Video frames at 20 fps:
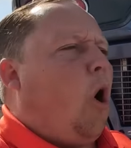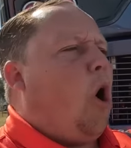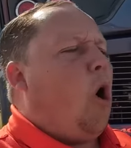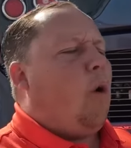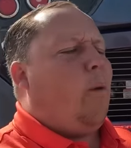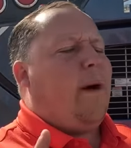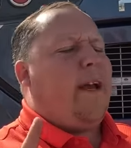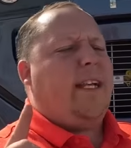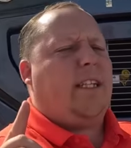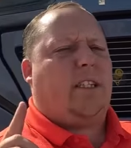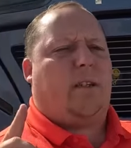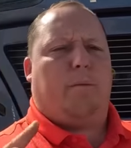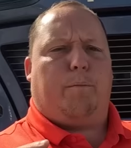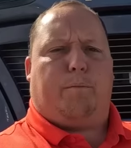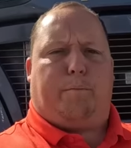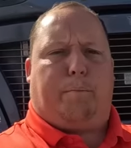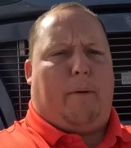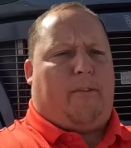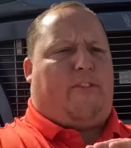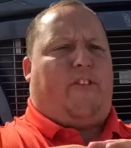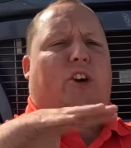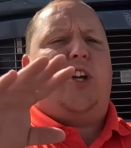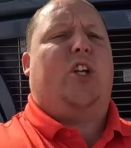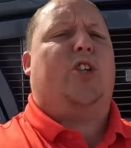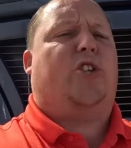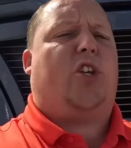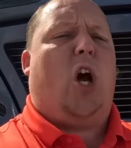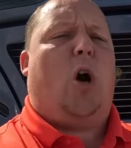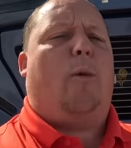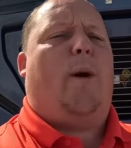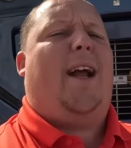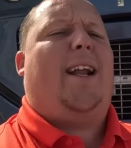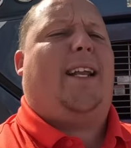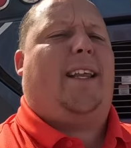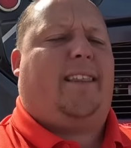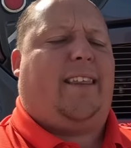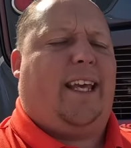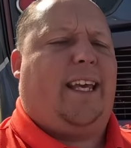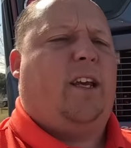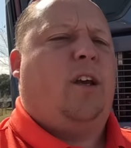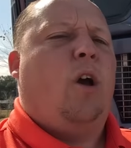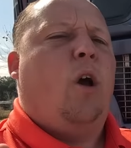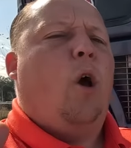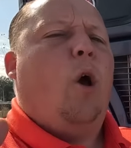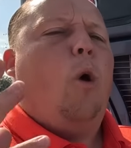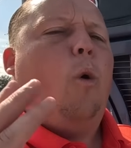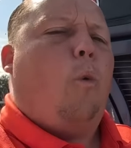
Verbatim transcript: always, before you tow anything,